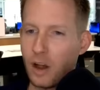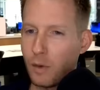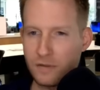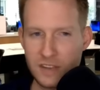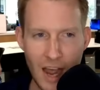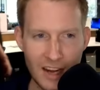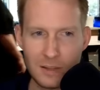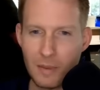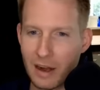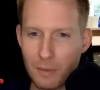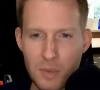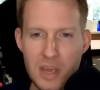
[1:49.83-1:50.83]
We've talked
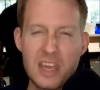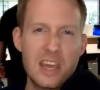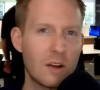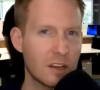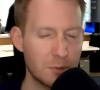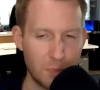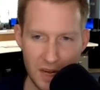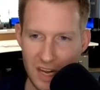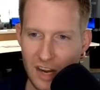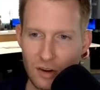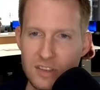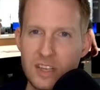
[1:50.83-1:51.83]
about it being here. It's been
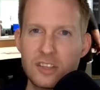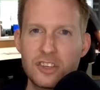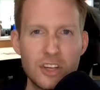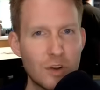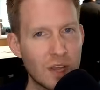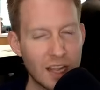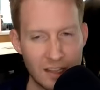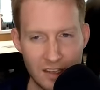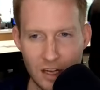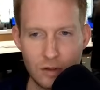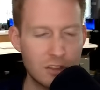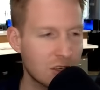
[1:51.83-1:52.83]
here since June. It
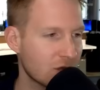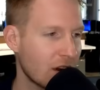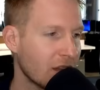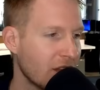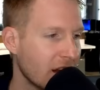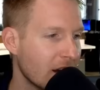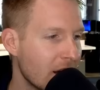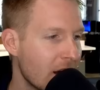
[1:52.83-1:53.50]
continues to strengthen.